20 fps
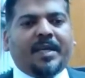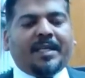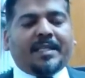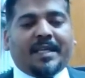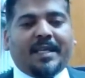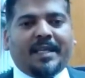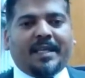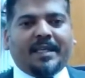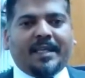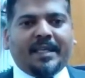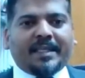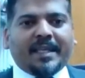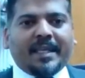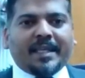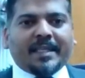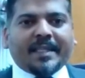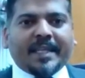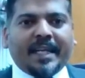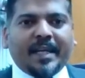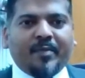As
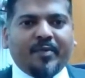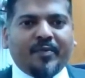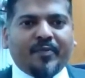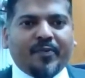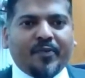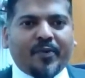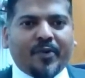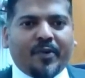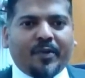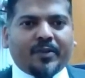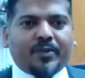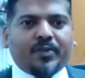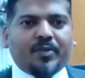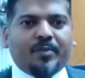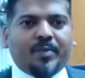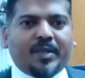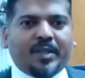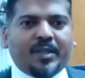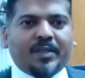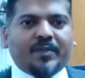I said before,
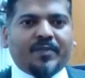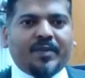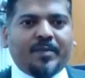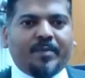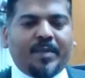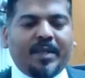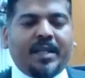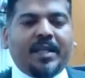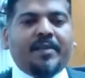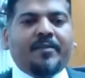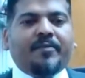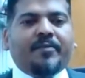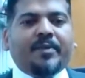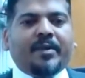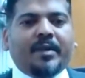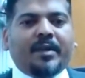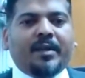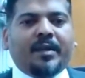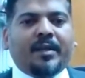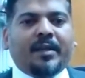also because we believe
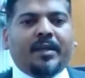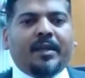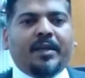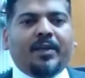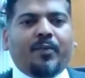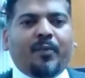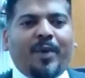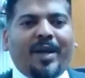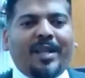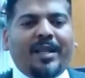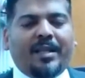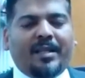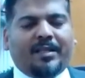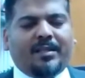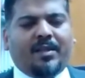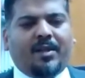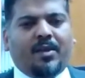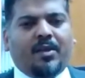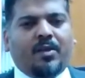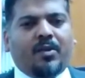in
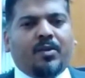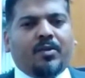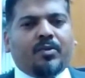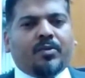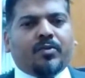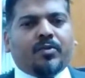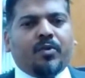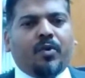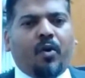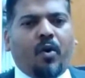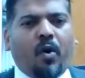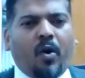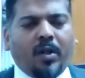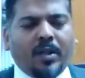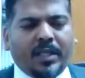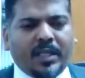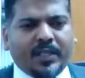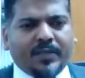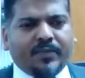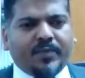wellness. So
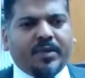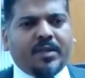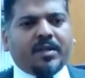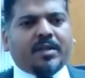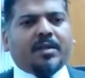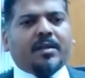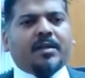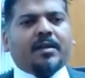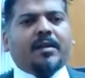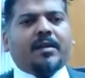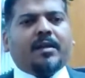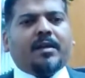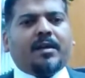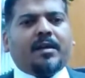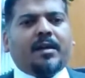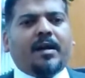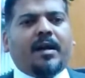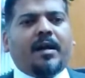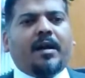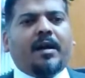all this work
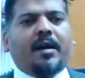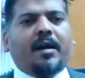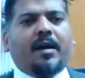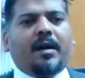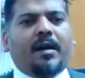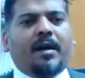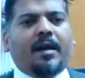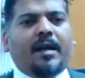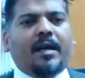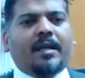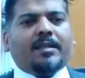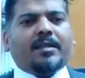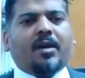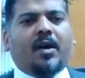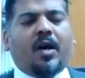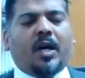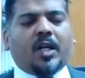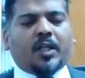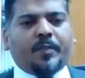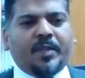as a
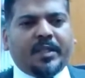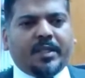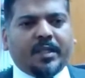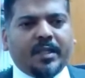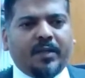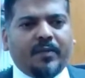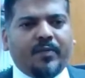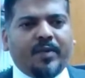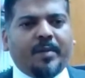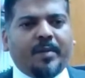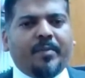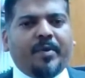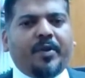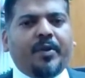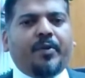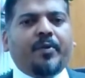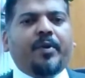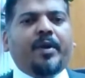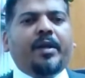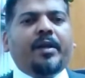hospital we have
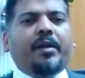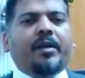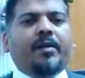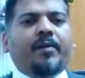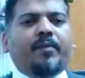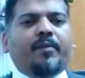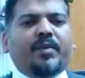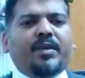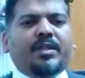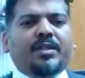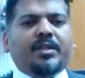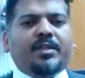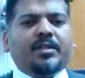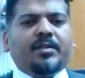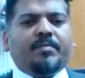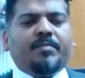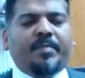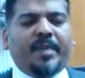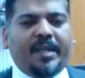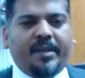been doing, which is
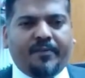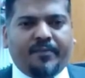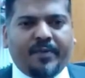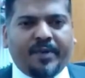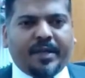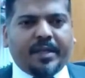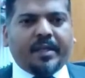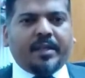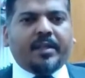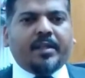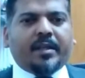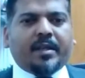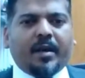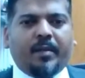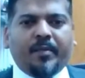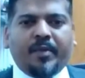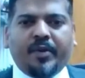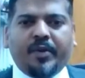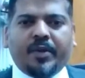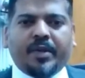benefiting the
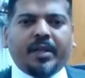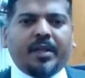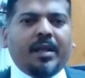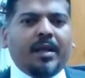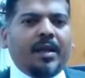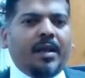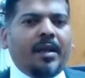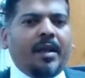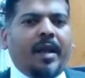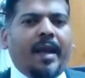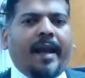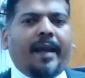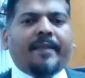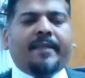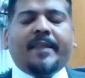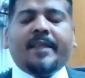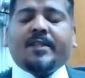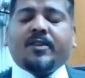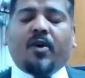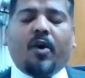community, and
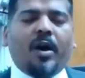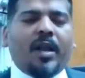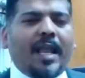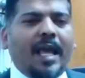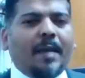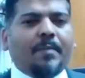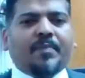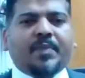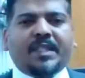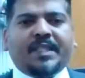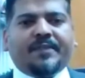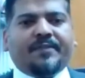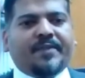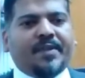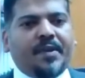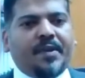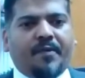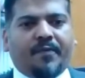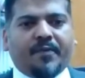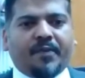this all happens
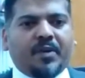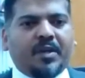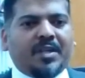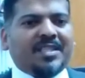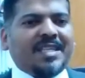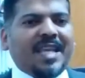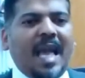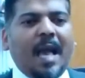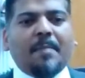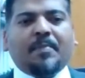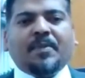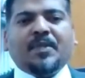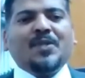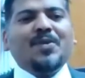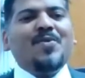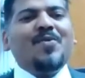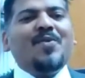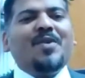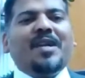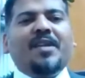free of cost,
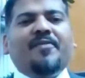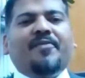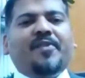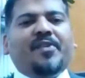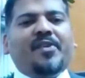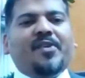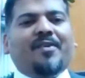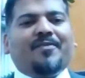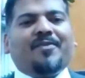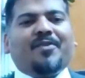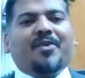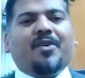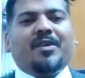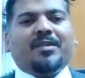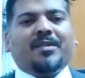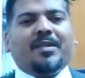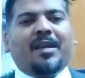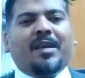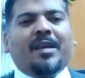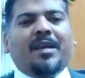absolutely free of
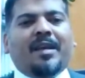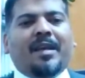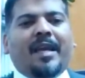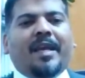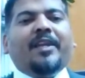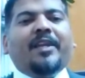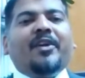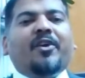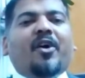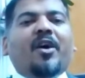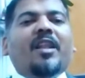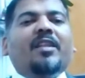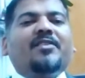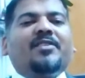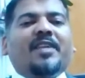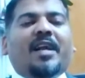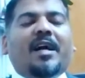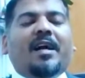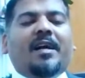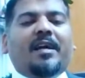cost. And it
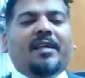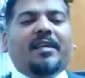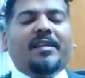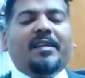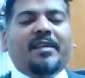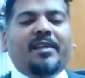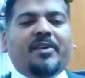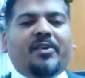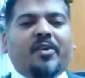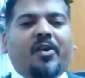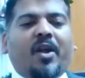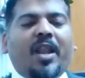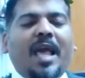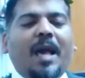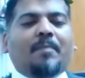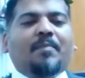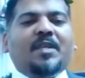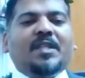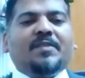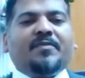all
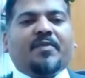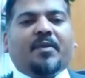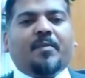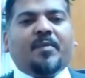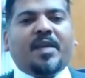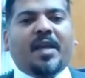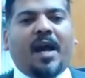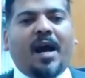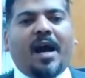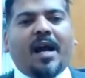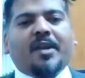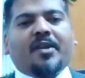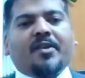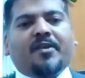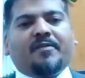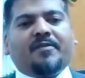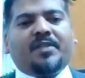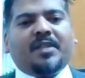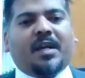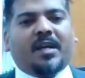happens from the heart
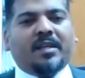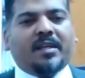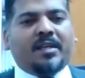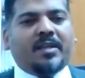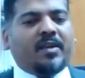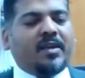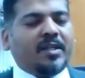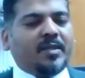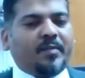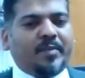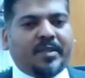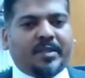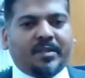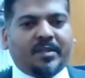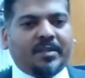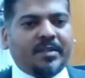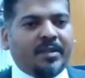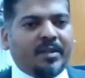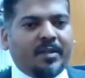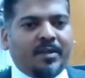of Jahangir Hospital.
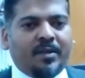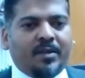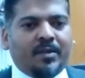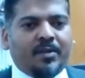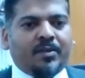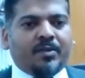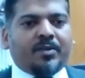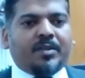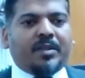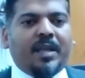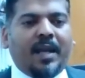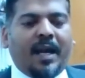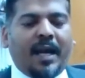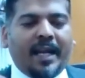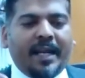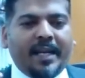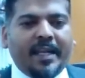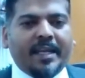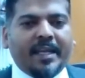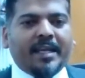So the
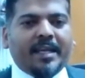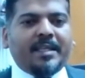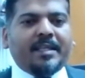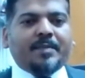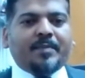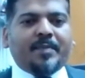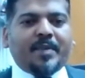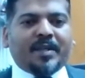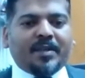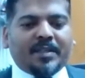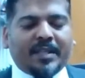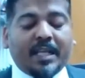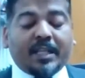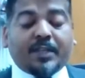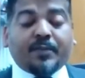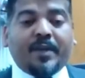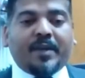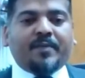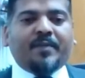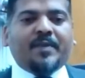idea is, because
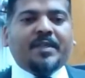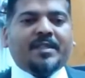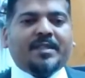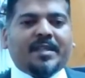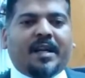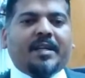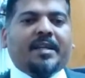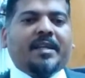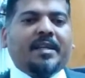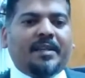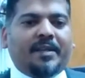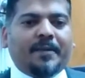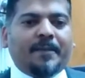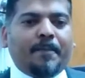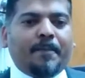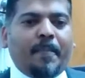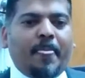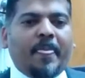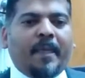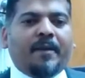that's where we started
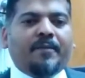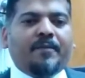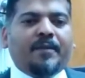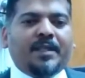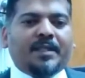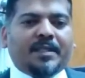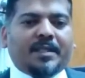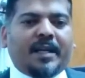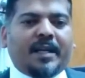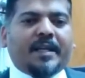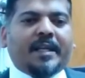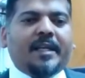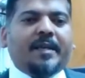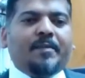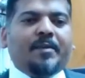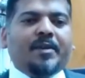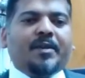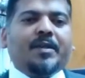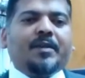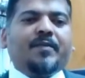
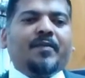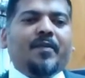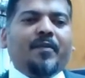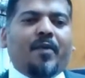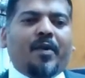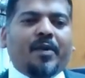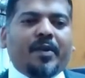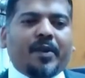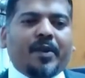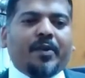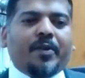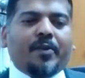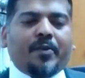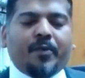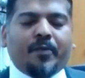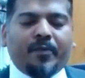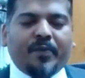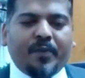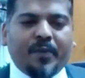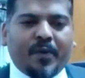because we wanted
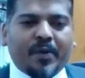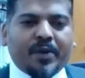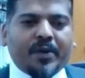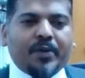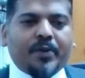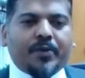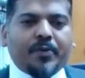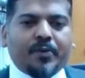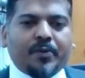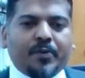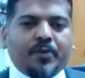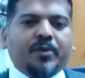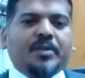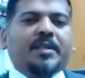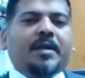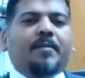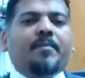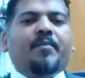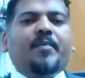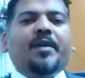to do
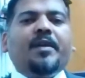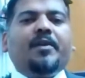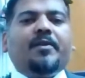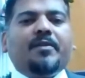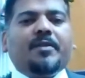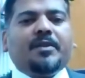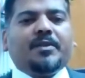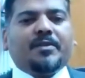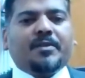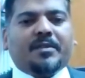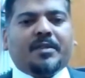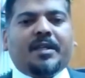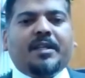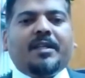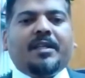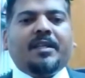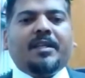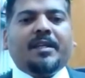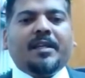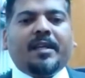something to the
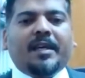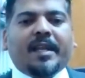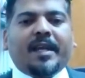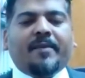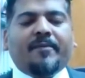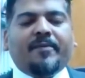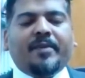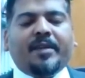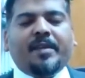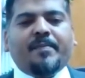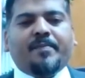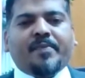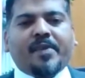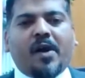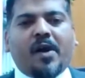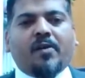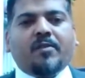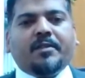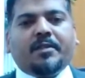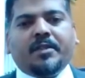society, and I'm very
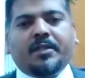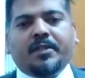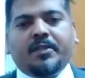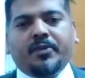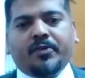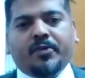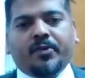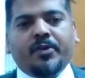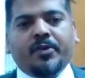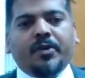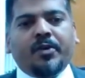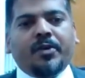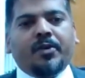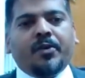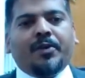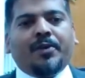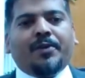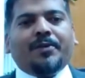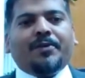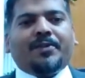proud CEO
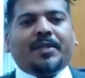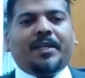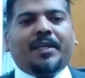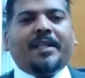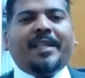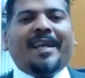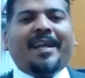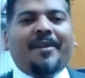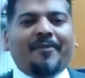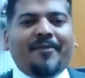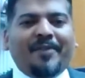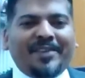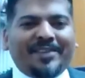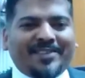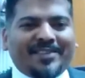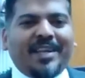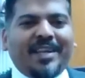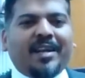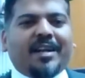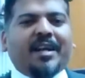to say that we
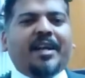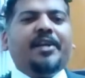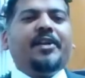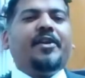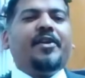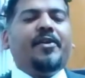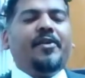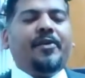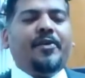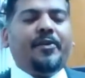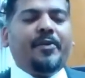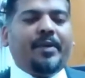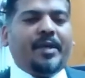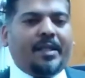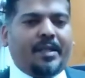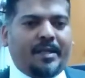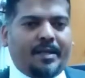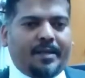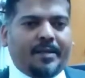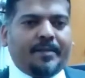still continue
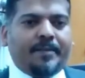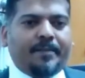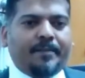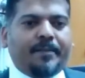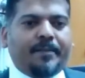doing that.